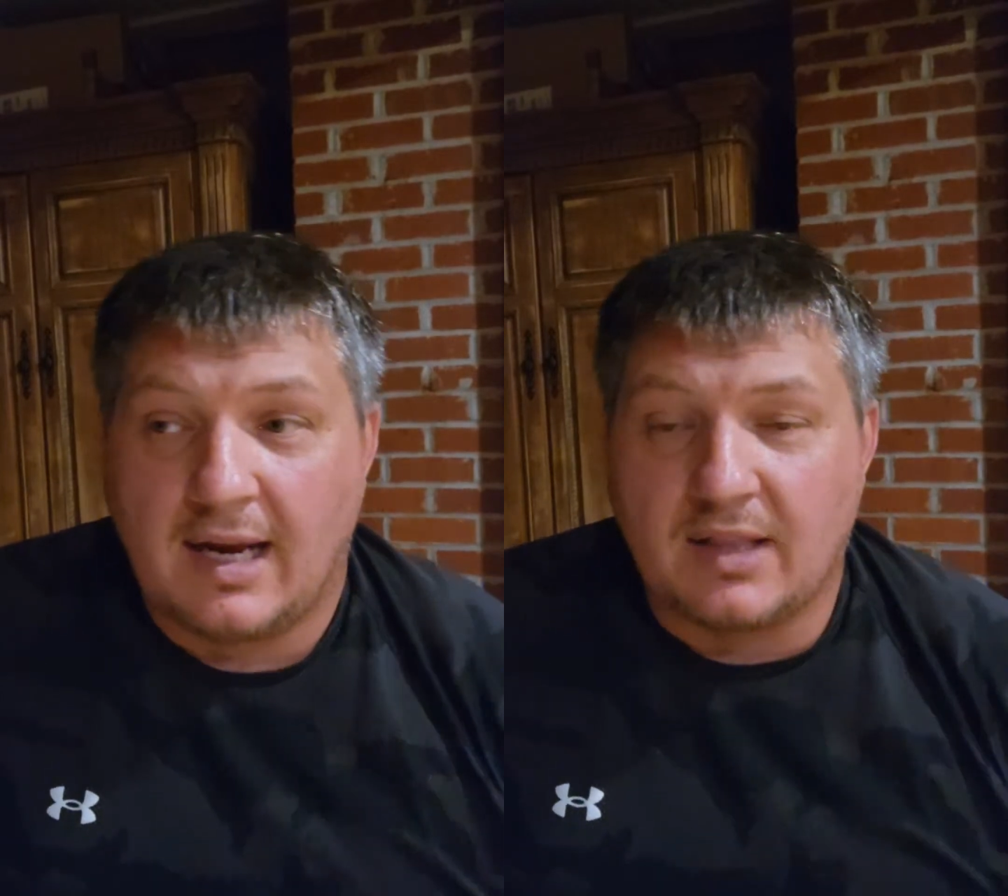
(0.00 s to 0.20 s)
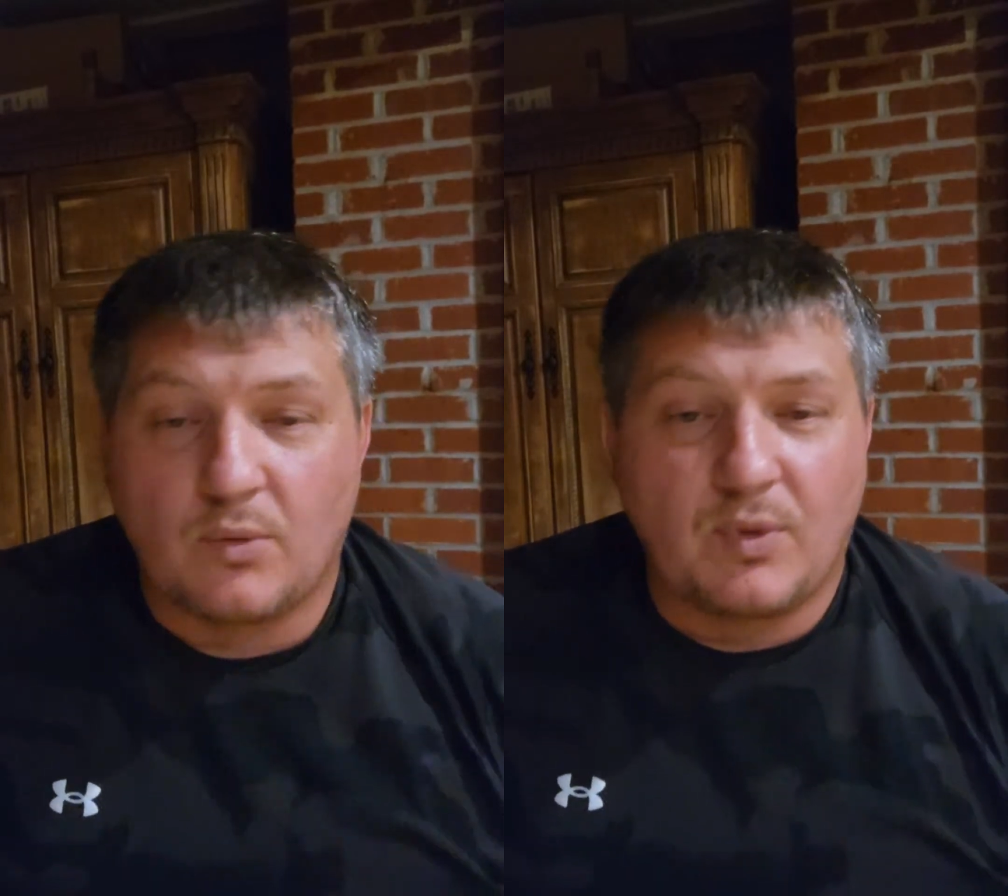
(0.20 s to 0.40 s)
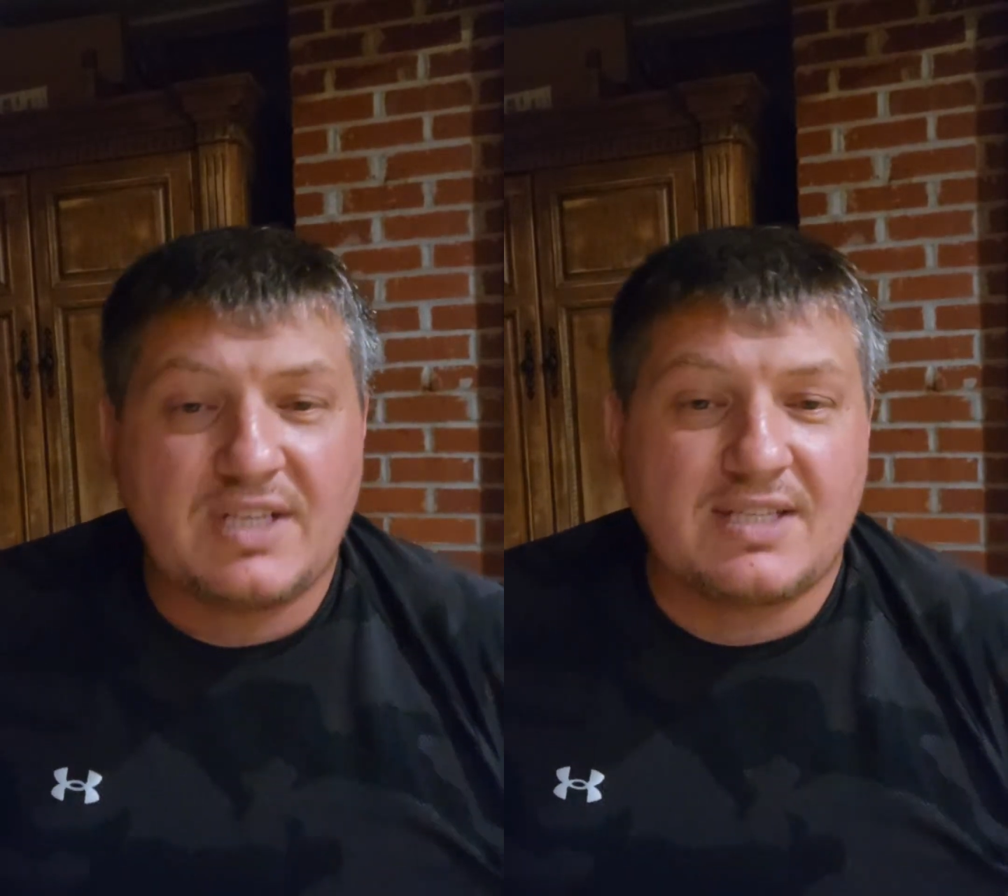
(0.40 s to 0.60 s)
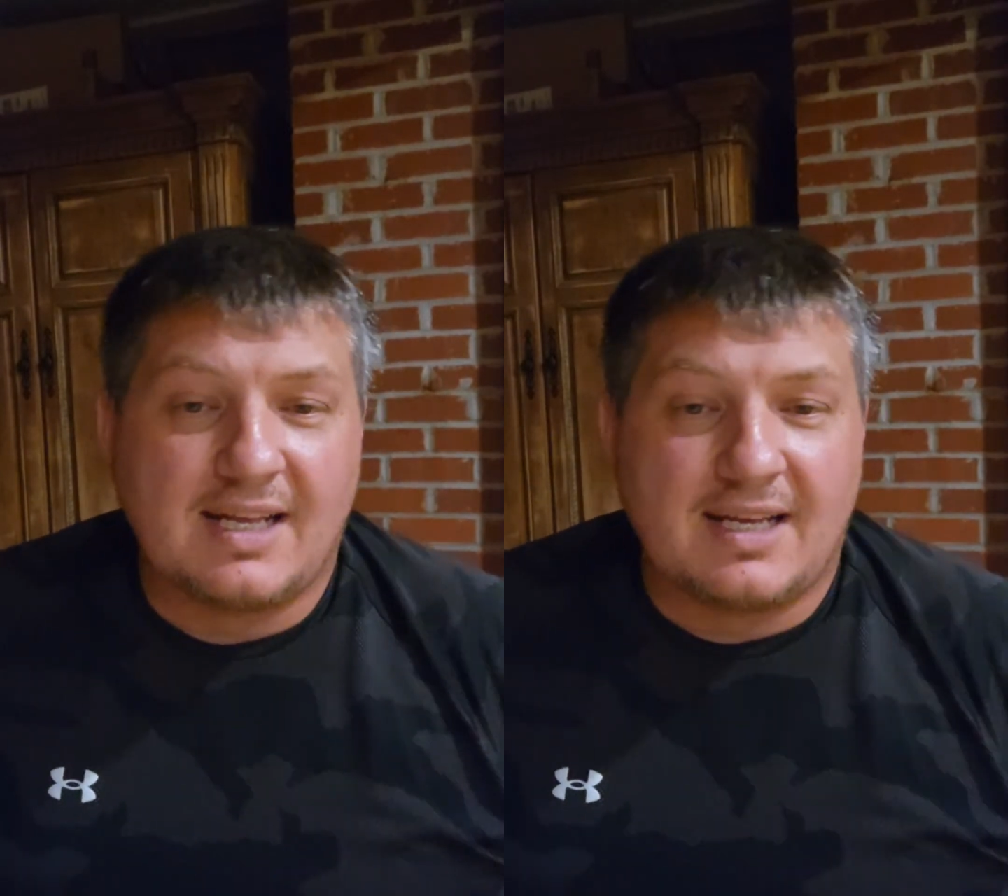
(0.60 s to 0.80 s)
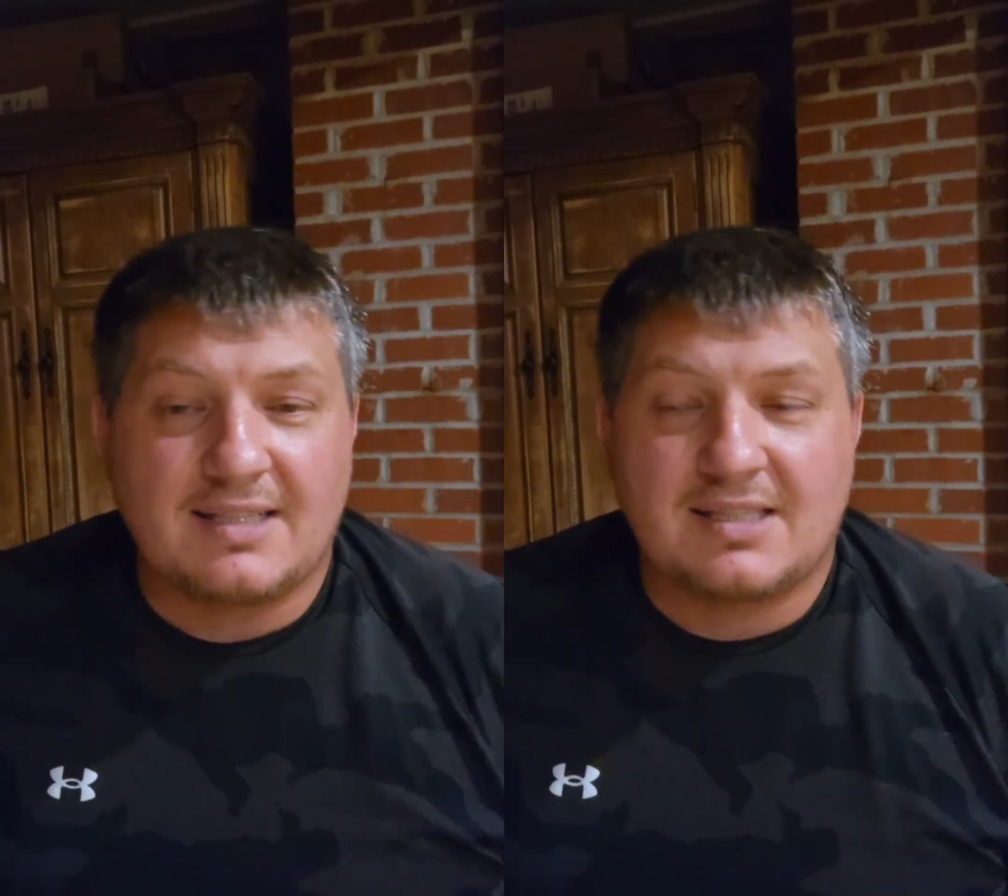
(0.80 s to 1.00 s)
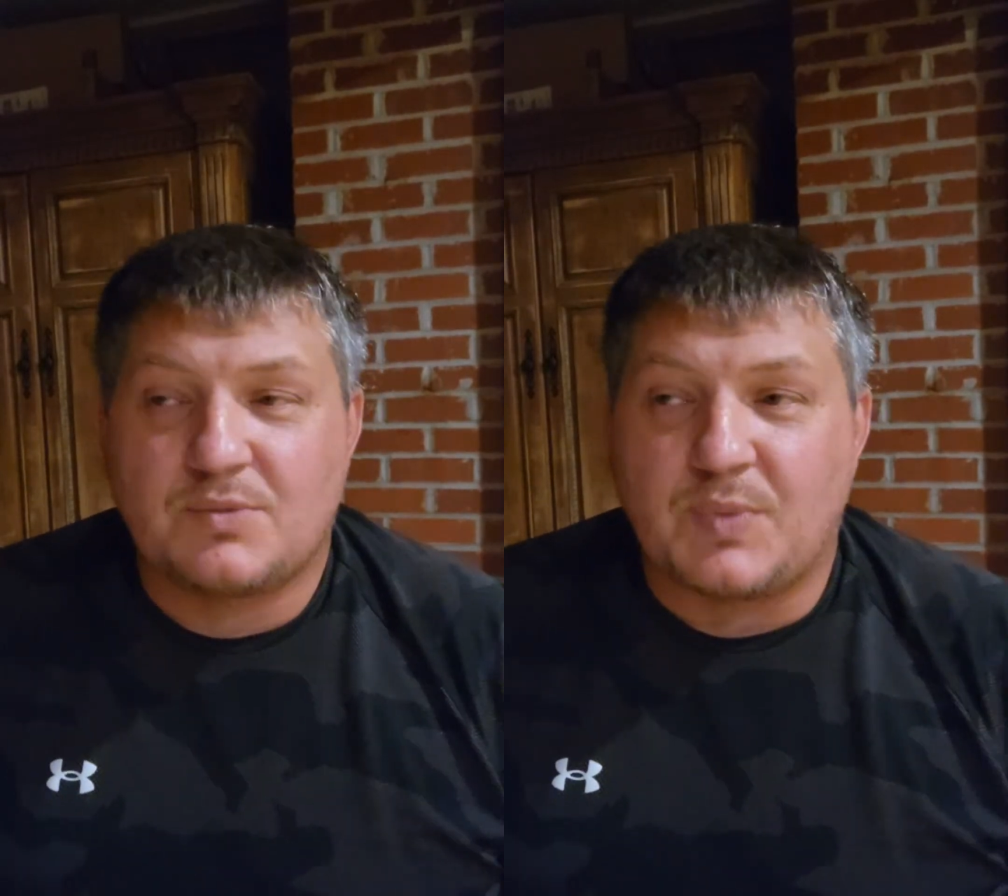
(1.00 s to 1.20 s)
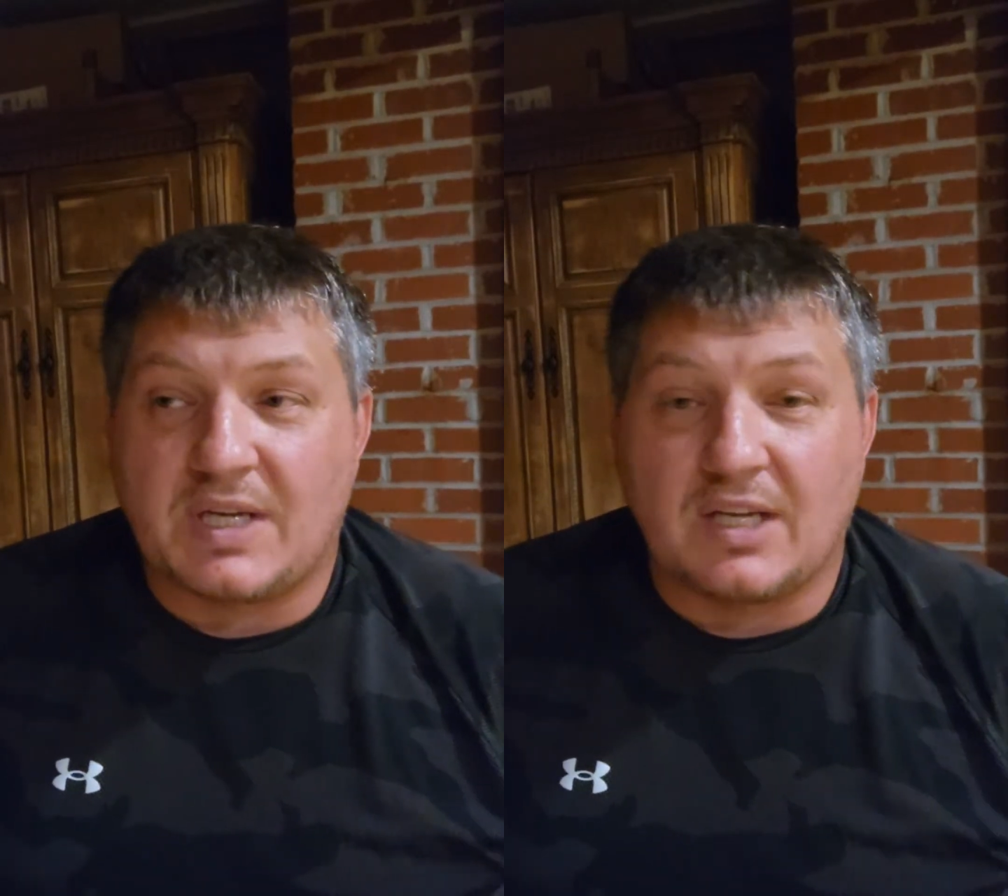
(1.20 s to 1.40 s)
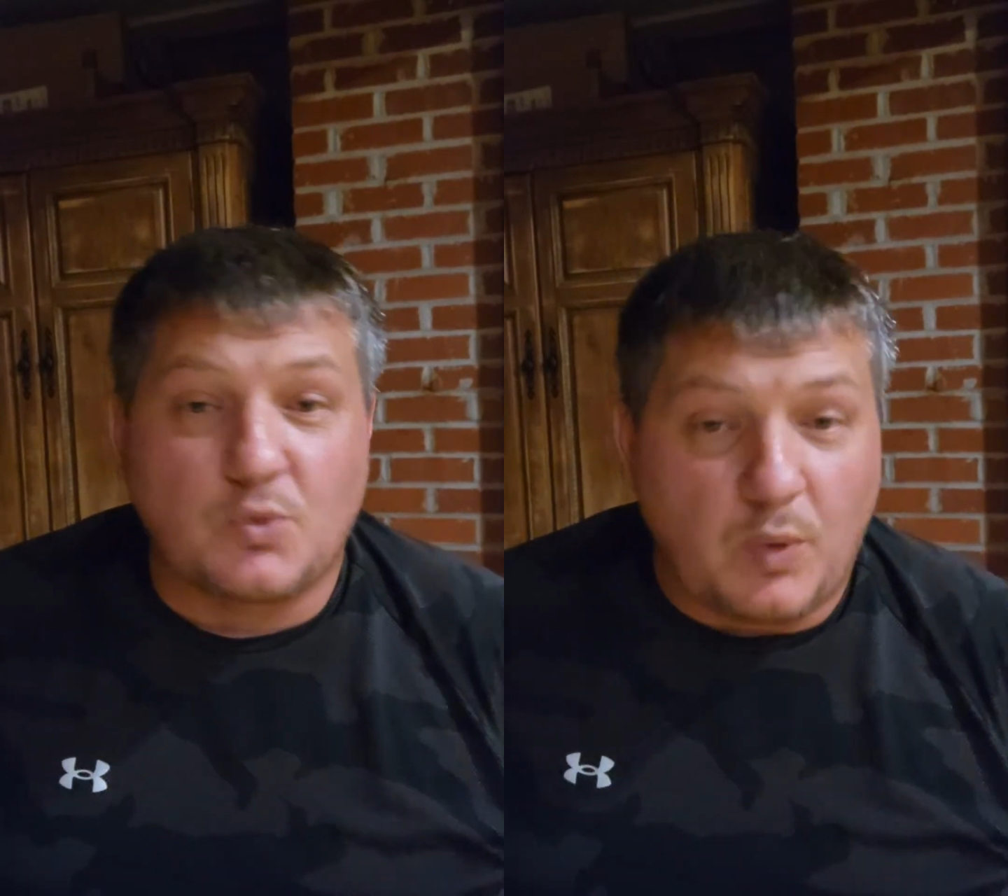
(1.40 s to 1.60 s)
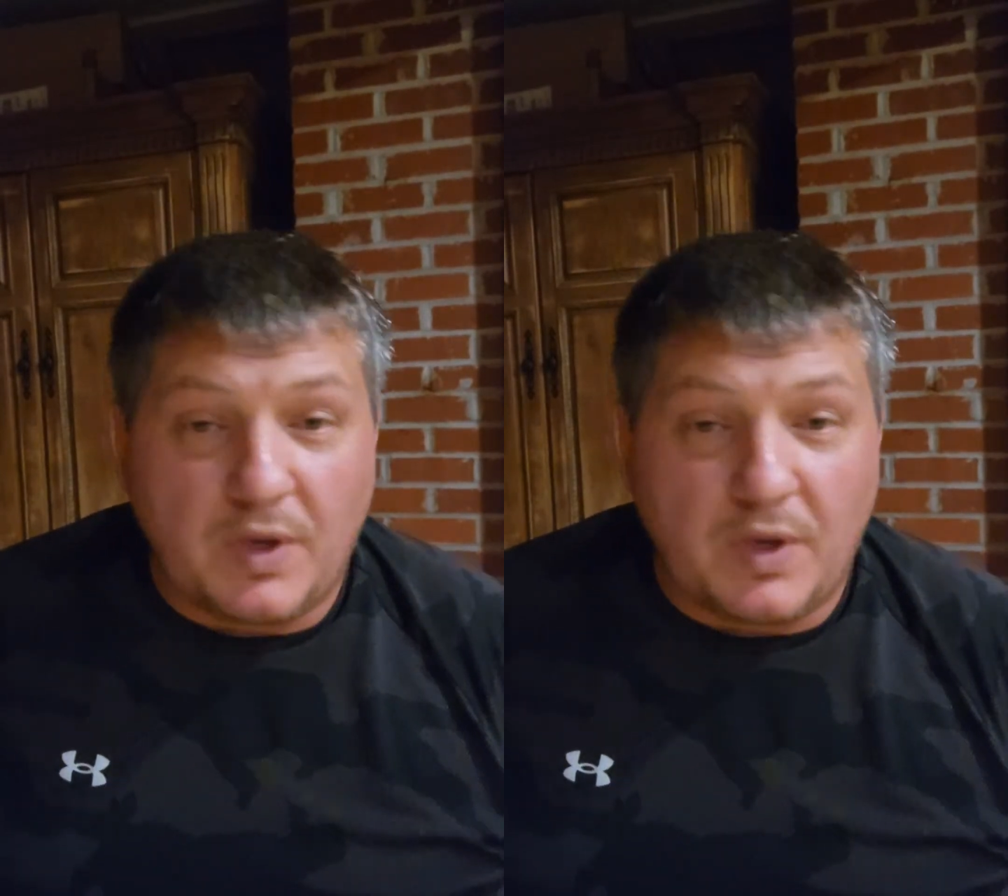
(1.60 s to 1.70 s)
And the reason is because